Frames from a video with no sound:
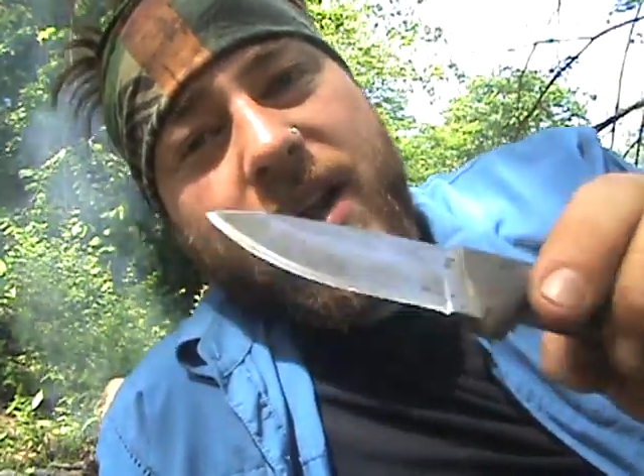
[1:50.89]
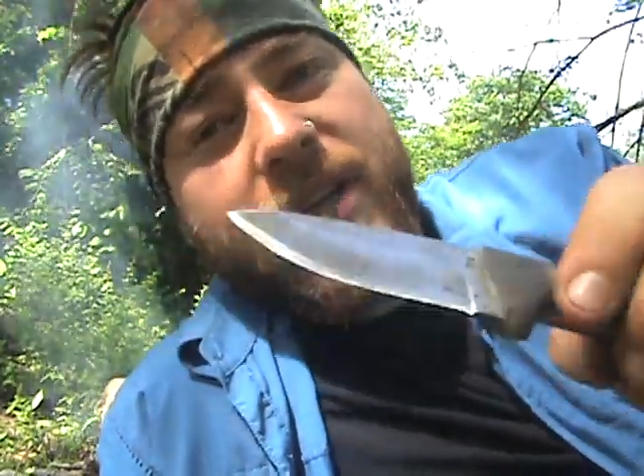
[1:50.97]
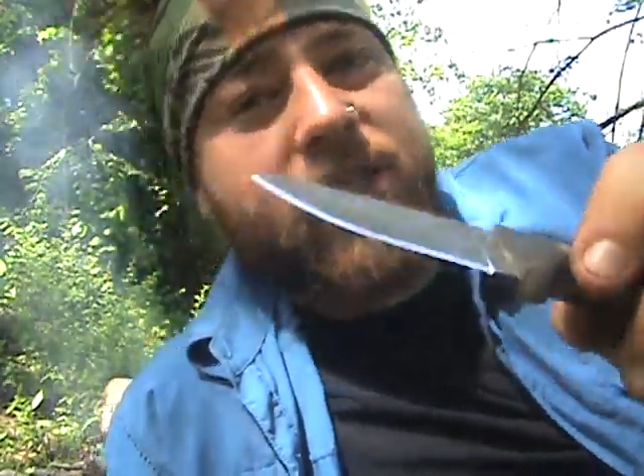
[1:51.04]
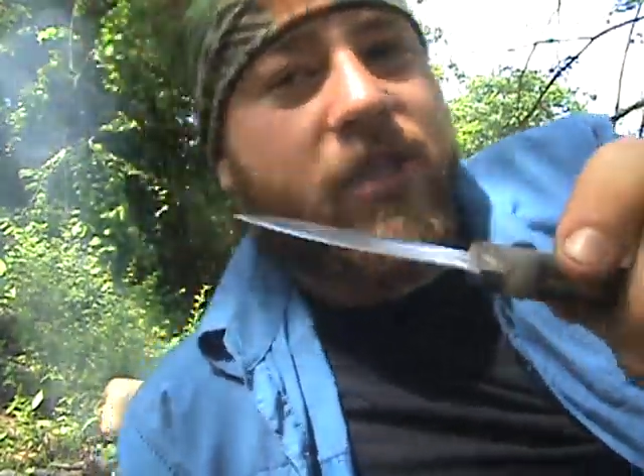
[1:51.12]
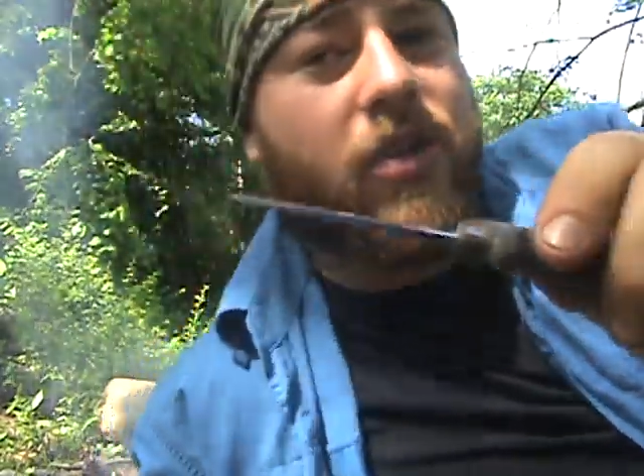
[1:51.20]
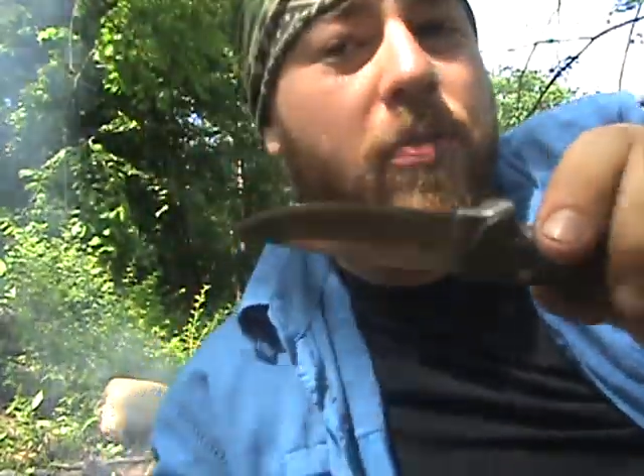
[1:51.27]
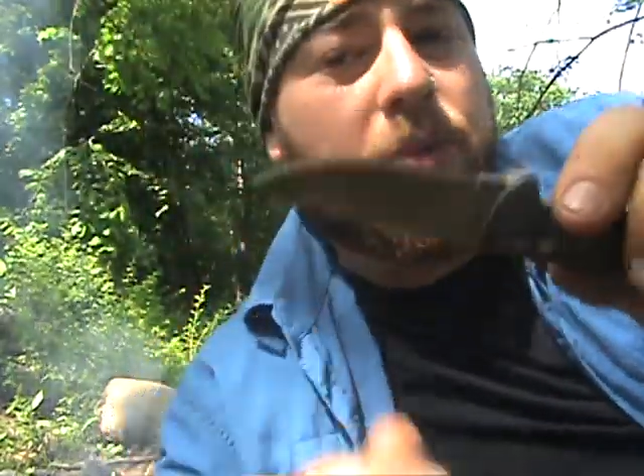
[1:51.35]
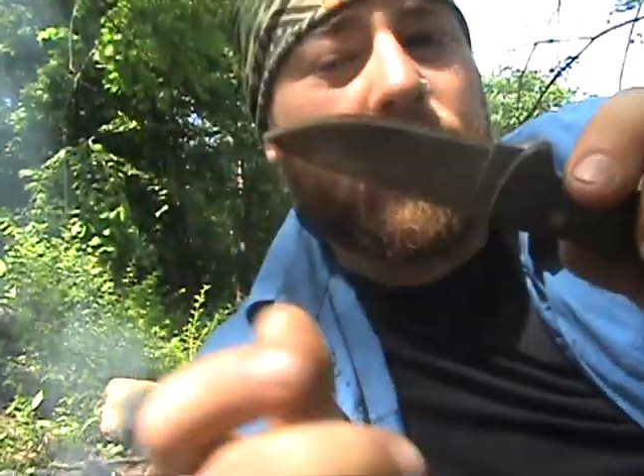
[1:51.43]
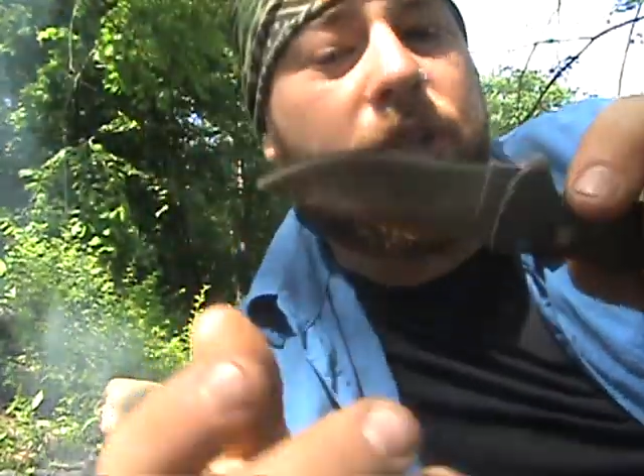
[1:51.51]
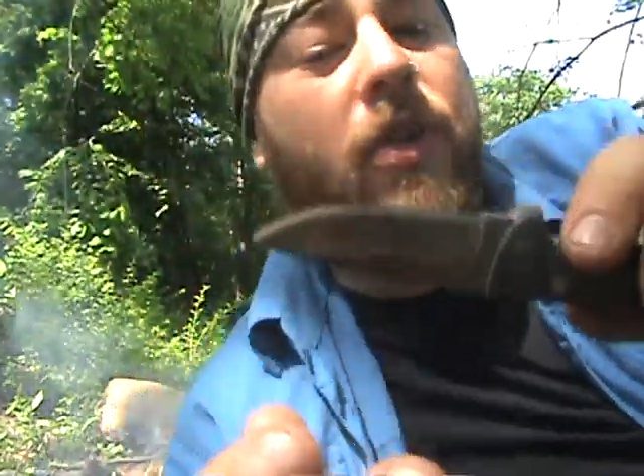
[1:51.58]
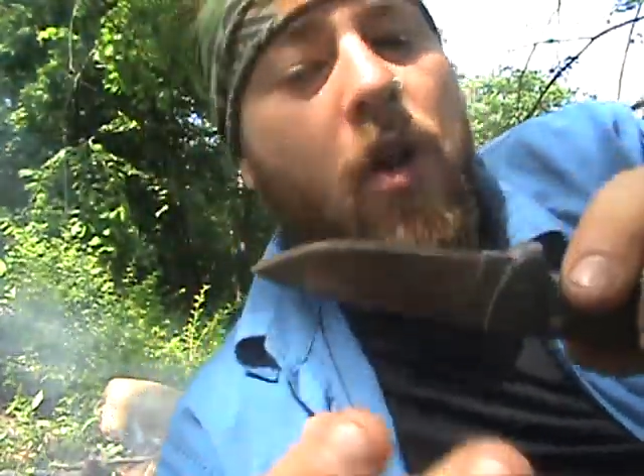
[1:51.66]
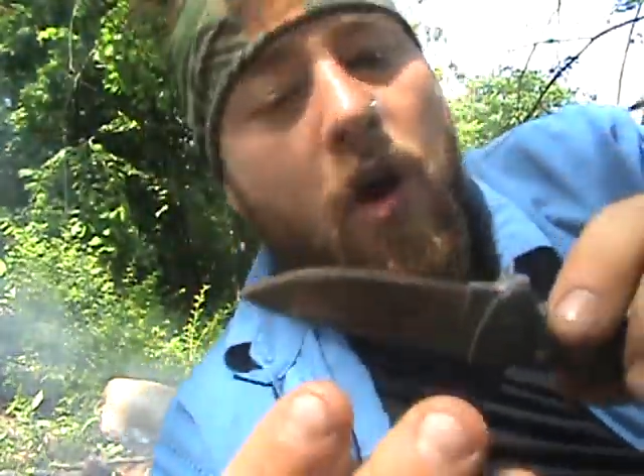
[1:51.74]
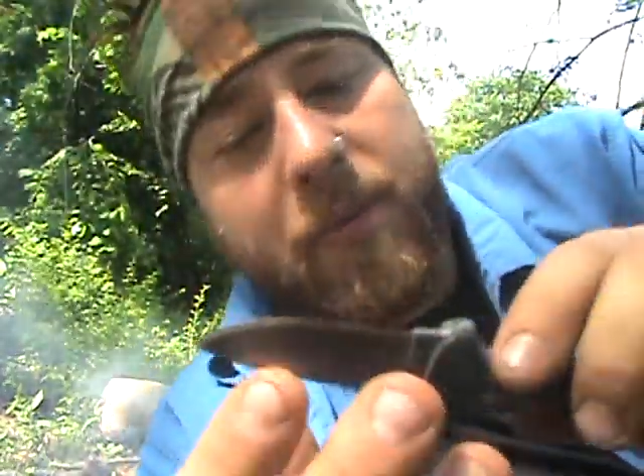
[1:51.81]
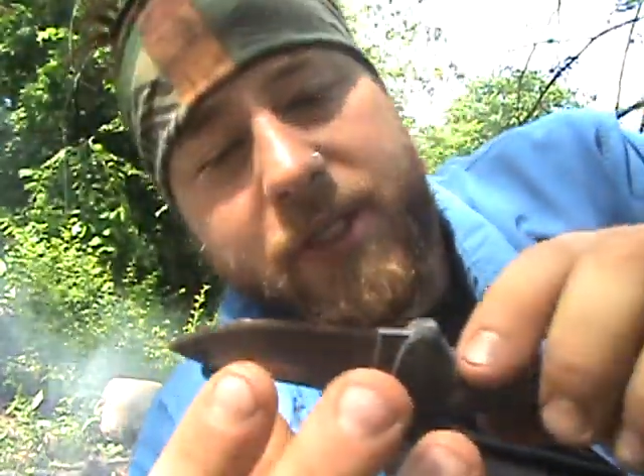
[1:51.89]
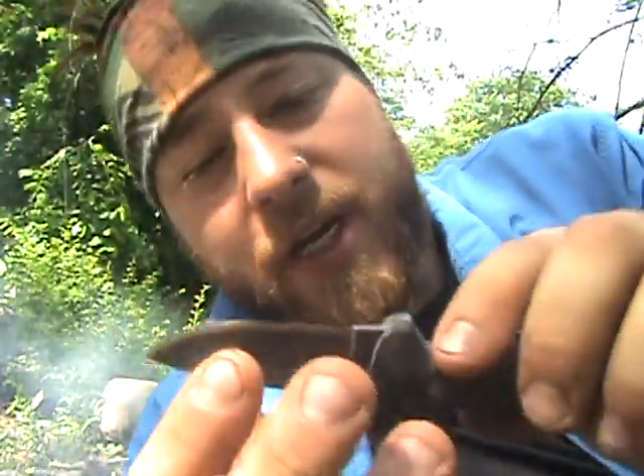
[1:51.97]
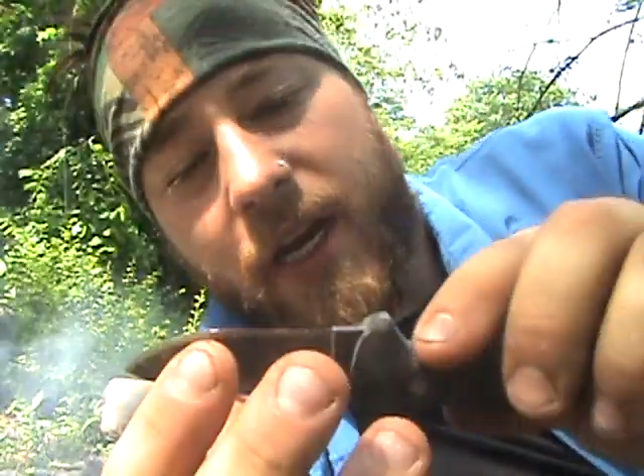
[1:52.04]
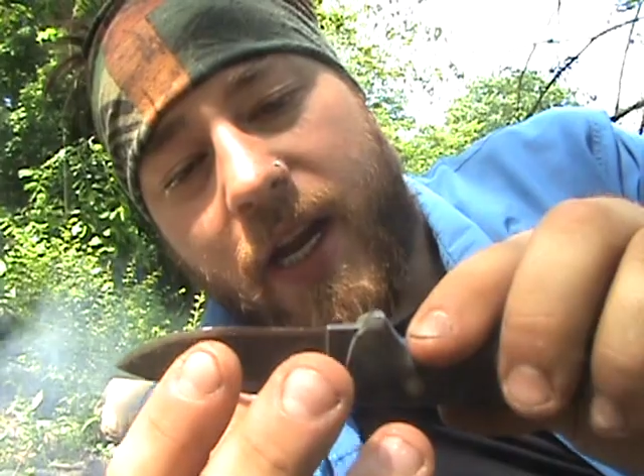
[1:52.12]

It's super sharp. It's got a